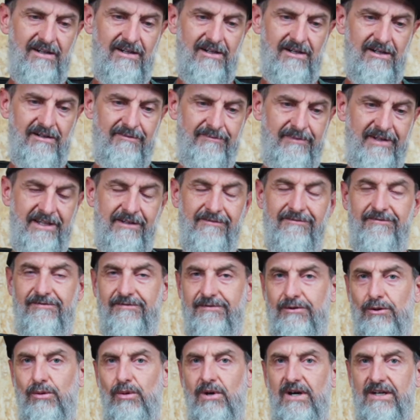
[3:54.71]
I've been
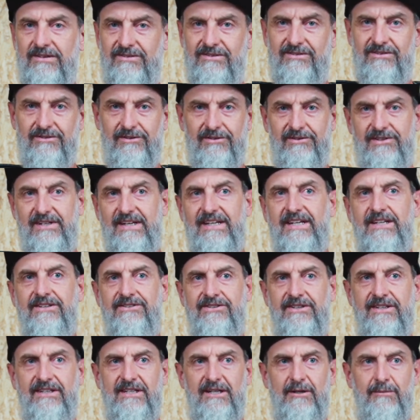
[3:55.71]
quite
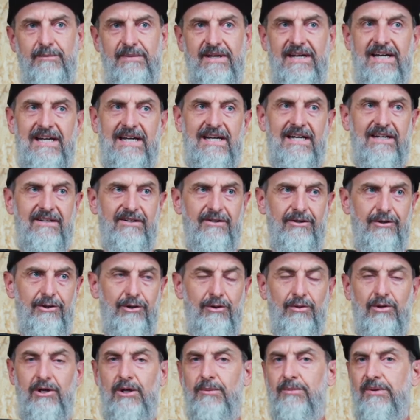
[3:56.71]
strategic about
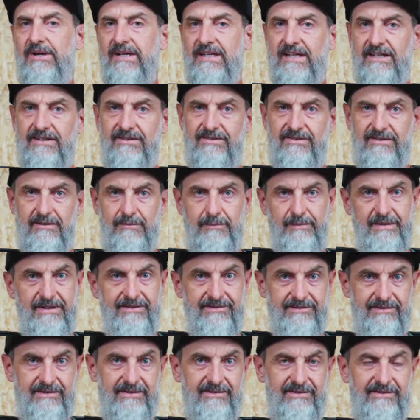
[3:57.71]
who I bring into the
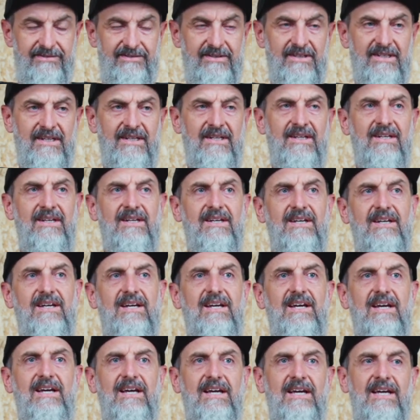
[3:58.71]
business.
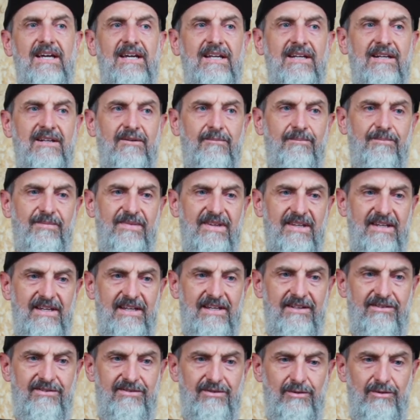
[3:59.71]
And it's